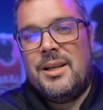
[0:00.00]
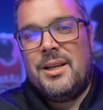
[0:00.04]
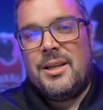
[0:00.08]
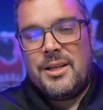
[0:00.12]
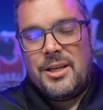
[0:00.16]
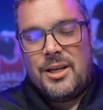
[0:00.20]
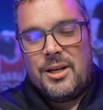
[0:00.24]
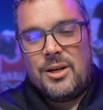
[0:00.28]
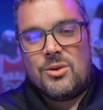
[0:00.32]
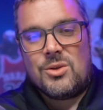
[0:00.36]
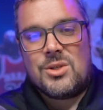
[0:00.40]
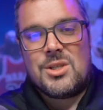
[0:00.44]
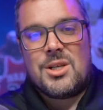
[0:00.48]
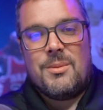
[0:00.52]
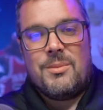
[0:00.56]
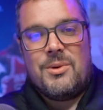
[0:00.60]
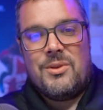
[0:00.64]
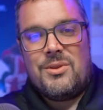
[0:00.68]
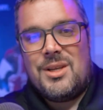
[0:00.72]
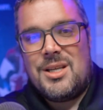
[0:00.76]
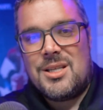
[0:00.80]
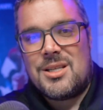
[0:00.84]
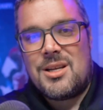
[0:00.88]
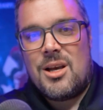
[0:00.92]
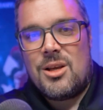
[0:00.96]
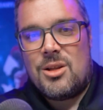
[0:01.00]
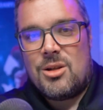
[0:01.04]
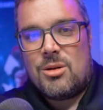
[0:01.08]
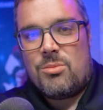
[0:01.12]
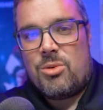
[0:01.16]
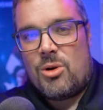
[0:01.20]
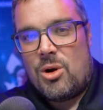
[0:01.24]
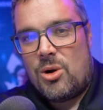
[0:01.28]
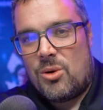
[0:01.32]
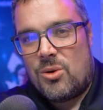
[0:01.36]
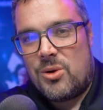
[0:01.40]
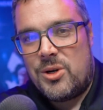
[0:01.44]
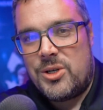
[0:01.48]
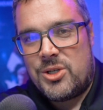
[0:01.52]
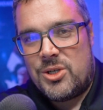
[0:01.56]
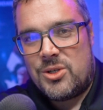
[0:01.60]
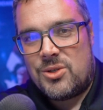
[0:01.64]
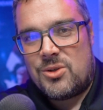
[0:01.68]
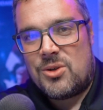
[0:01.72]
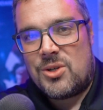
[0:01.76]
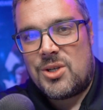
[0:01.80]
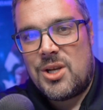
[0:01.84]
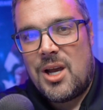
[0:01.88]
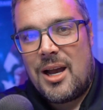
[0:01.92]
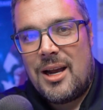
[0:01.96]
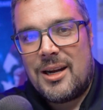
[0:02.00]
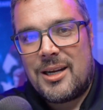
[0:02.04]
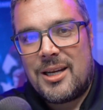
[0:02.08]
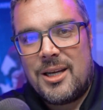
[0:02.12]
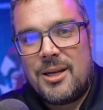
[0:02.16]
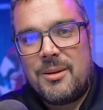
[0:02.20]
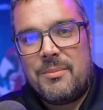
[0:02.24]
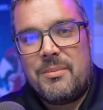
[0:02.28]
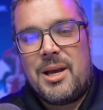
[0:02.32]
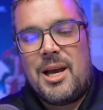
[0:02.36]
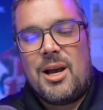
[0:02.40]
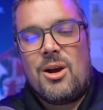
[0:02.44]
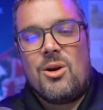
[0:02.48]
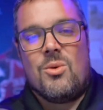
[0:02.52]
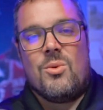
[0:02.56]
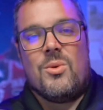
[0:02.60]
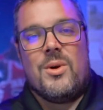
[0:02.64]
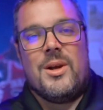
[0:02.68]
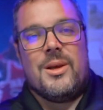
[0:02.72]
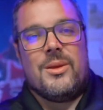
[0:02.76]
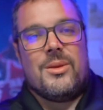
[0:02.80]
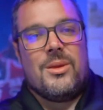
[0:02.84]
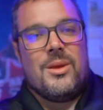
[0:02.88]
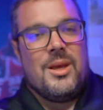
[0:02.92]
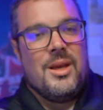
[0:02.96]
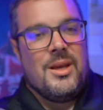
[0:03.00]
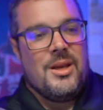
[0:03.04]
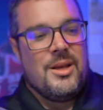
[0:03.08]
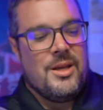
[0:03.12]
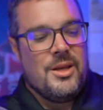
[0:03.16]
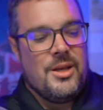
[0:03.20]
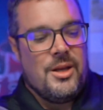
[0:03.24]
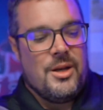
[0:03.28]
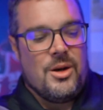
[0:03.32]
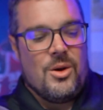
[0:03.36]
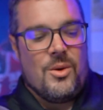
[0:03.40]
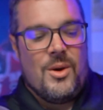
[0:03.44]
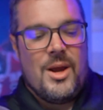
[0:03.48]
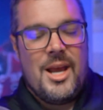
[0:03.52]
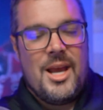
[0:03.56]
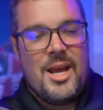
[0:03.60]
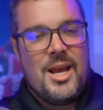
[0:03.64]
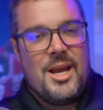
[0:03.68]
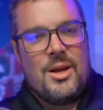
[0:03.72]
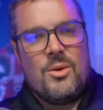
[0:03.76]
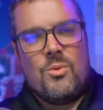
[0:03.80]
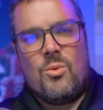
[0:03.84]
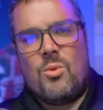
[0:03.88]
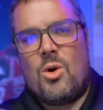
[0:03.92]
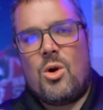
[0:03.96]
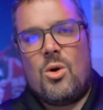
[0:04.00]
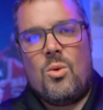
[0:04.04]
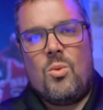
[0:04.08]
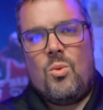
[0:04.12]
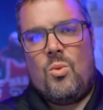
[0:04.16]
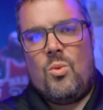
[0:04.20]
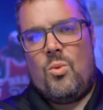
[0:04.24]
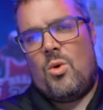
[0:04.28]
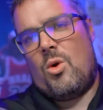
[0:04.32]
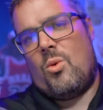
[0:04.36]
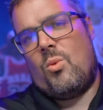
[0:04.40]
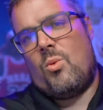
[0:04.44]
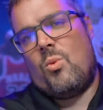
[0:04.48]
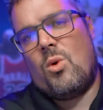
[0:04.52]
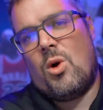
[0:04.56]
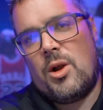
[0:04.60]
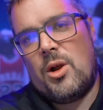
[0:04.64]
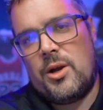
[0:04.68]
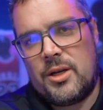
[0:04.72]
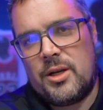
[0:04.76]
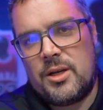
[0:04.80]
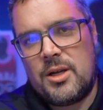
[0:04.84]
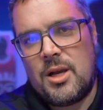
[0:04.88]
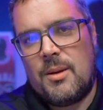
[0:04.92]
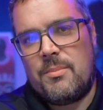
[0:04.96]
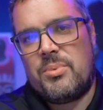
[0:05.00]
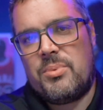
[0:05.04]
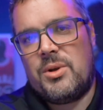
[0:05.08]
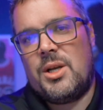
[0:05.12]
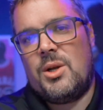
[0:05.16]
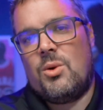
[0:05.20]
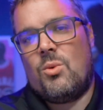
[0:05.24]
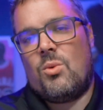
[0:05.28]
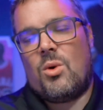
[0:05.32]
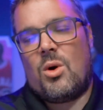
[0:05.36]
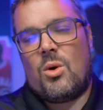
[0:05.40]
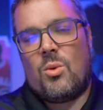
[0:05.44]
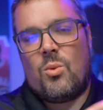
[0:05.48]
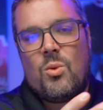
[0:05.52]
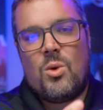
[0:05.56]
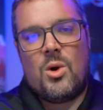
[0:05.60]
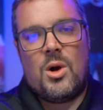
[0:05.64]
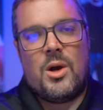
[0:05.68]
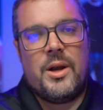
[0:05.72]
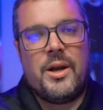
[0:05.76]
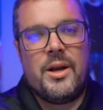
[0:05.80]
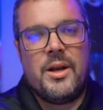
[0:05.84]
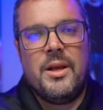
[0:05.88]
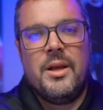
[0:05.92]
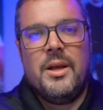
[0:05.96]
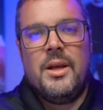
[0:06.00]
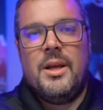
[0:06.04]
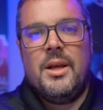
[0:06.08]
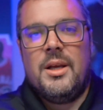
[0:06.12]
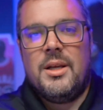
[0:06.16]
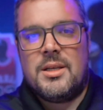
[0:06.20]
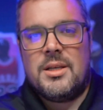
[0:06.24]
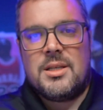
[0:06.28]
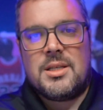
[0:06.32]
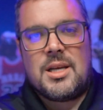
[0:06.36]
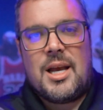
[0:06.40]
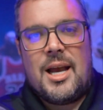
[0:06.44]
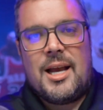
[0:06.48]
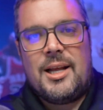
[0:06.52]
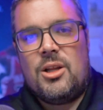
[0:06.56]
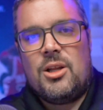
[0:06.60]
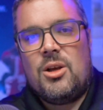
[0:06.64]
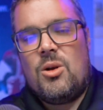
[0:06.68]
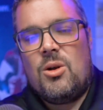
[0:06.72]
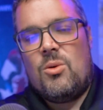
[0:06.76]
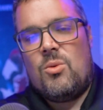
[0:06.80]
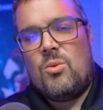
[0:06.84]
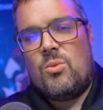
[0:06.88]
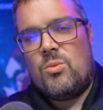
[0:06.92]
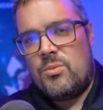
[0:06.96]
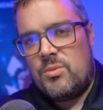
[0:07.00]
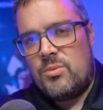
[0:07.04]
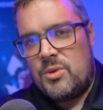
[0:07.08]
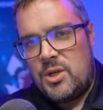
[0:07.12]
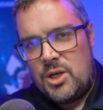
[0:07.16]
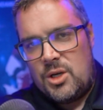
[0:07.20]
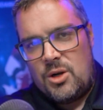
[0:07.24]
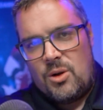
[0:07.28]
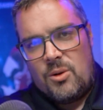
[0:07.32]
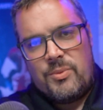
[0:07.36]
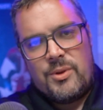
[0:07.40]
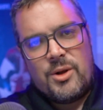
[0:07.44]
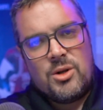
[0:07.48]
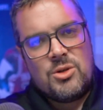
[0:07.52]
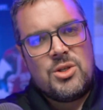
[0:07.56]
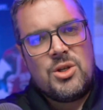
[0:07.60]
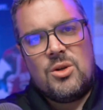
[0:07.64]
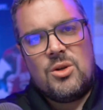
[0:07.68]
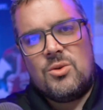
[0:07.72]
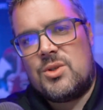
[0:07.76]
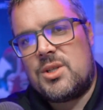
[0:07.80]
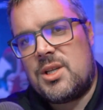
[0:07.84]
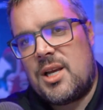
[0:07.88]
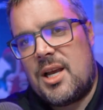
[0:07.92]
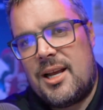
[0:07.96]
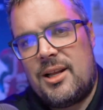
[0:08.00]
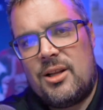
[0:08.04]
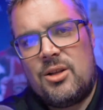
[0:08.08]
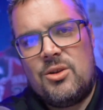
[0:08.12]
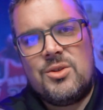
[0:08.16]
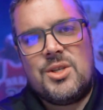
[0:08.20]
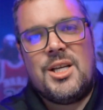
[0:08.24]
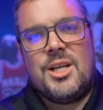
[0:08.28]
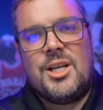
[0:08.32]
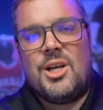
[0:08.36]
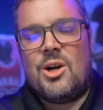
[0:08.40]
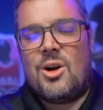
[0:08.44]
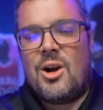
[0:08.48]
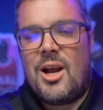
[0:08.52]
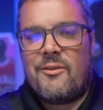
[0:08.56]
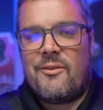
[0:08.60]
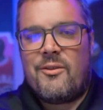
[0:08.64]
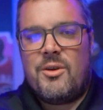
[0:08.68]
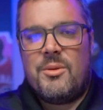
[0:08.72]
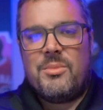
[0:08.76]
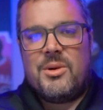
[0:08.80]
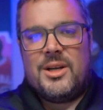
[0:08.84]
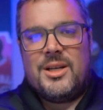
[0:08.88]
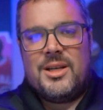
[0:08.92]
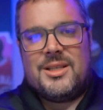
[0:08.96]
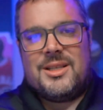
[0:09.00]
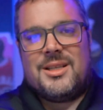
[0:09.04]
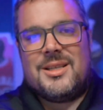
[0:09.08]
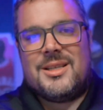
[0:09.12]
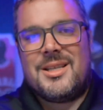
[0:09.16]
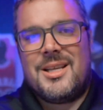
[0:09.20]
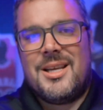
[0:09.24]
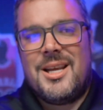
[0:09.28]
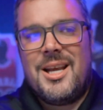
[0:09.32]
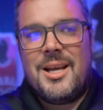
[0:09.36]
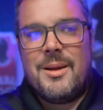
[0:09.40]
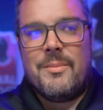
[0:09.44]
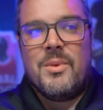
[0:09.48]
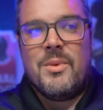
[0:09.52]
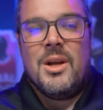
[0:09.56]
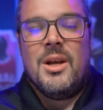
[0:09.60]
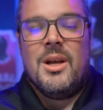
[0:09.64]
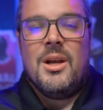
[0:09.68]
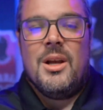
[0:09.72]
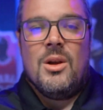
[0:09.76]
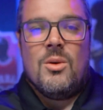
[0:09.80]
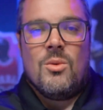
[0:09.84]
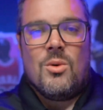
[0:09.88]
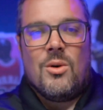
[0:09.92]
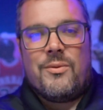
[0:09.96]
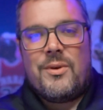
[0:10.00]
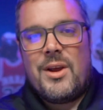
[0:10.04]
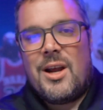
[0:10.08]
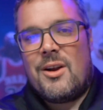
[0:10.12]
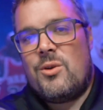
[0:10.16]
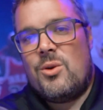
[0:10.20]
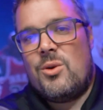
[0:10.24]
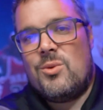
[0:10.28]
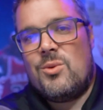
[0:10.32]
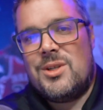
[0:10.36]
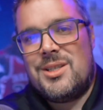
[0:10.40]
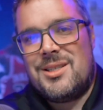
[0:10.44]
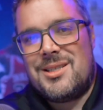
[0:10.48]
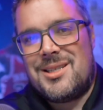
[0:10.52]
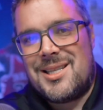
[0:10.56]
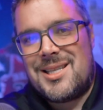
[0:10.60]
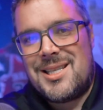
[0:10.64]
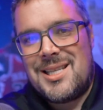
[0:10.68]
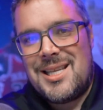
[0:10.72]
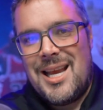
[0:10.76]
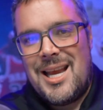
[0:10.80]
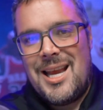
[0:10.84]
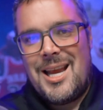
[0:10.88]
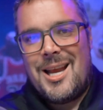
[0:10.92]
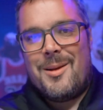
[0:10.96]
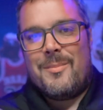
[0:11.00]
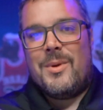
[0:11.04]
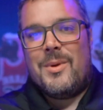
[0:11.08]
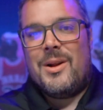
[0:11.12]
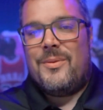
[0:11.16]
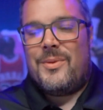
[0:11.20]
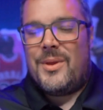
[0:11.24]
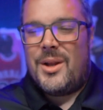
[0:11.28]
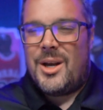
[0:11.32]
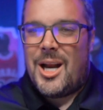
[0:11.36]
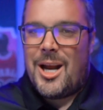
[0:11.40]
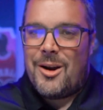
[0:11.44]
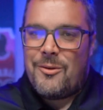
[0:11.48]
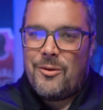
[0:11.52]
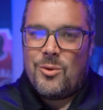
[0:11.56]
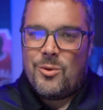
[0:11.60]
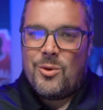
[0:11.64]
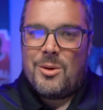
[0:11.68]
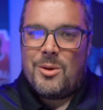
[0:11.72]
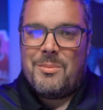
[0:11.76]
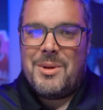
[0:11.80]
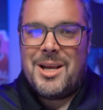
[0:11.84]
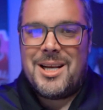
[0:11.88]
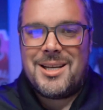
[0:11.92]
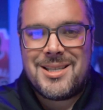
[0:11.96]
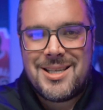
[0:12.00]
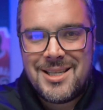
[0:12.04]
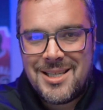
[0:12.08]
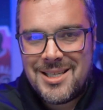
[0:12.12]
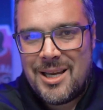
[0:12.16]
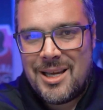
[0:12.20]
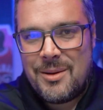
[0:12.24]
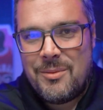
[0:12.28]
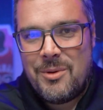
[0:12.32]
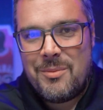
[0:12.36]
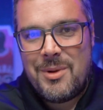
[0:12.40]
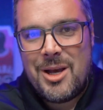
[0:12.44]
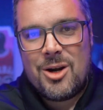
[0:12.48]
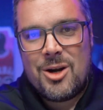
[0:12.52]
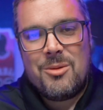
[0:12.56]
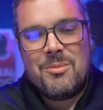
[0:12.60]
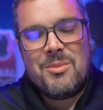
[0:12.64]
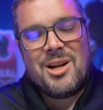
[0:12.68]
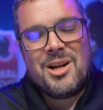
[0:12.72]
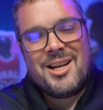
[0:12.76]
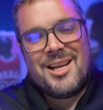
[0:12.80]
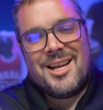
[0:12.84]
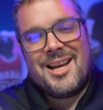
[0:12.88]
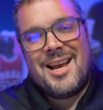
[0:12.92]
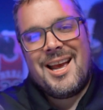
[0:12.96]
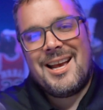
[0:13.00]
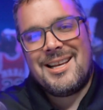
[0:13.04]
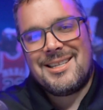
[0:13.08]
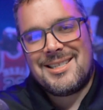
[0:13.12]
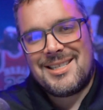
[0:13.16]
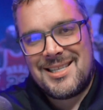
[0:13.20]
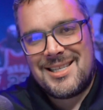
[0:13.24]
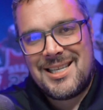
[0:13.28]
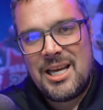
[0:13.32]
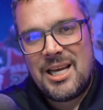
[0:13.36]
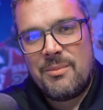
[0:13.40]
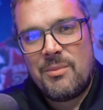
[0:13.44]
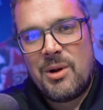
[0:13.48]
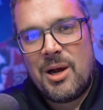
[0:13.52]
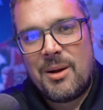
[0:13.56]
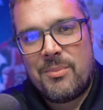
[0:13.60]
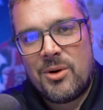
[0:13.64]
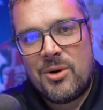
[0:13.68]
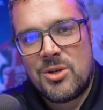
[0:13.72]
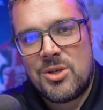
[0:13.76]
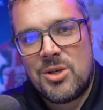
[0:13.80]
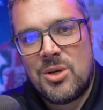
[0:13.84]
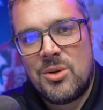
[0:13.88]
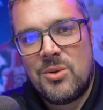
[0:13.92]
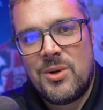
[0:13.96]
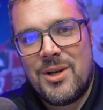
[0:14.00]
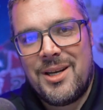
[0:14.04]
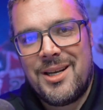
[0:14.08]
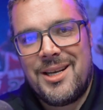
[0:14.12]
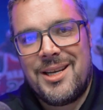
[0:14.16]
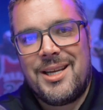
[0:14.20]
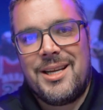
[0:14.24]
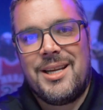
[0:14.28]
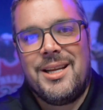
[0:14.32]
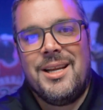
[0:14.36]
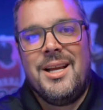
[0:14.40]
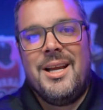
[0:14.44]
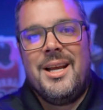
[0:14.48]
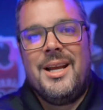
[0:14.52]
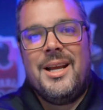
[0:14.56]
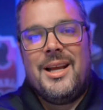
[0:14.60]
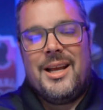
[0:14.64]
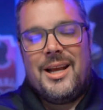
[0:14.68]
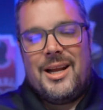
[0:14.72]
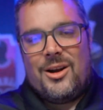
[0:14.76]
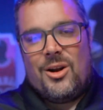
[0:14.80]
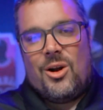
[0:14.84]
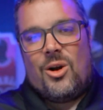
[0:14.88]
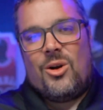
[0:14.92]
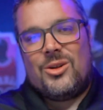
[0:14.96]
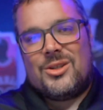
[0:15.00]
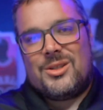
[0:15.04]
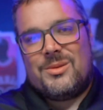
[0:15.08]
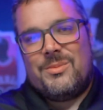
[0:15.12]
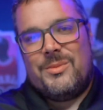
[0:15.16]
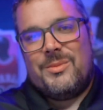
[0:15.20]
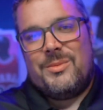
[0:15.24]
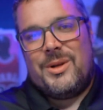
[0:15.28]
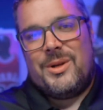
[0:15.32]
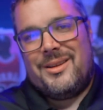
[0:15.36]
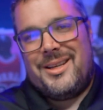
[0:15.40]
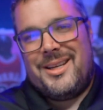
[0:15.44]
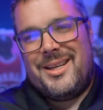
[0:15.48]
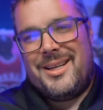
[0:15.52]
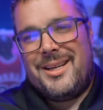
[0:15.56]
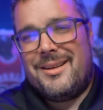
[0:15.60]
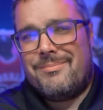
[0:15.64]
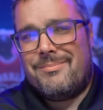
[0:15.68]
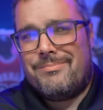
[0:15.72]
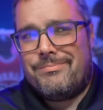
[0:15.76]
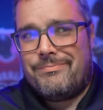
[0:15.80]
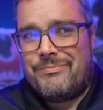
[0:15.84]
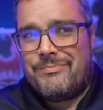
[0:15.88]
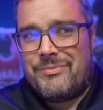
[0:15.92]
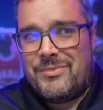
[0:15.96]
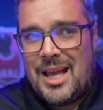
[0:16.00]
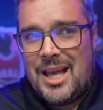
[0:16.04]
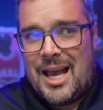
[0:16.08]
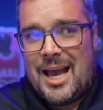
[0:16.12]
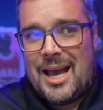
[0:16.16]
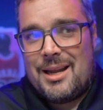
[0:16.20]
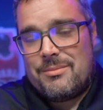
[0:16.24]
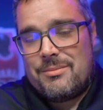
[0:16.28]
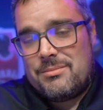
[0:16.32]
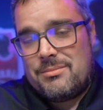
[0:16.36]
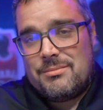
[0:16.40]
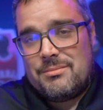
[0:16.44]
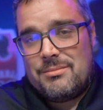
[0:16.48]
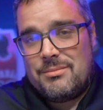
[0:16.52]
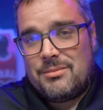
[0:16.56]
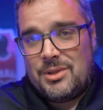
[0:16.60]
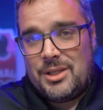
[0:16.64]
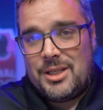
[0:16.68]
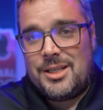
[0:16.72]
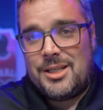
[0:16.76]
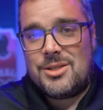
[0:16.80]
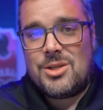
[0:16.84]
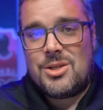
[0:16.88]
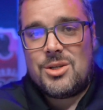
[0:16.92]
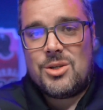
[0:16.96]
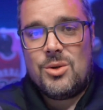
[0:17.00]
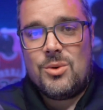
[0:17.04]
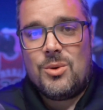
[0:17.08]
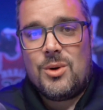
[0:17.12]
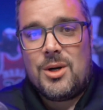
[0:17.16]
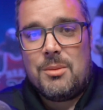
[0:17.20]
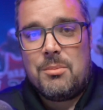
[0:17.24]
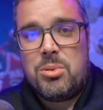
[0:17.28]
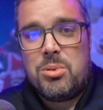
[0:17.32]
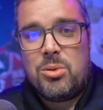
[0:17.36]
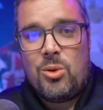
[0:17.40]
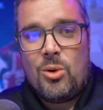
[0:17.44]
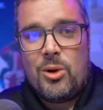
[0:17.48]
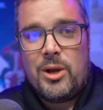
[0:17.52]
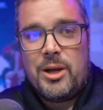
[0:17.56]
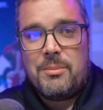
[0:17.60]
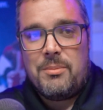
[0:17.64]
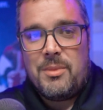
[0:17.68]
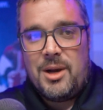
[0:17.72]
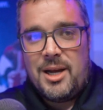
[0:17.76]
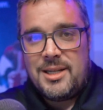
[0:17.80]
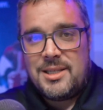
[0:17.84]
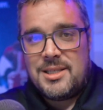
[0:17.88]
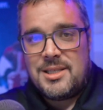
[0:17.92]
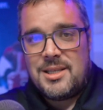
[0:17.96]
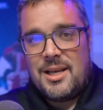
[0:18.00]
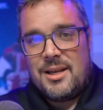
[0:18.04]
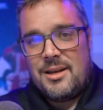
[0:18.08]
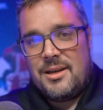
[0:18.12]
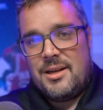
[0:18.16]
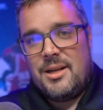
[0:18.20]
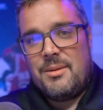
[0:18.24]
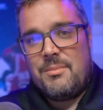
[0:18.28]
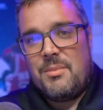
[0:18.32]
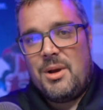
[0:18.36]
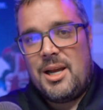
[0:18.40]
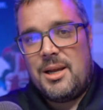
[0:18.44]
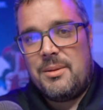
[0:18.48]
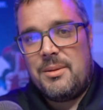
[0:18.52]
you know, some of these other brokerages are talking about with, you know, hey, we're one company, we're one silo, you know, there's no silos here, everybody's the same. Well, if everyone's the same, then everyone makes the same amount of money, has the same opportunity, and ultimately that leads to an employee mindset, in my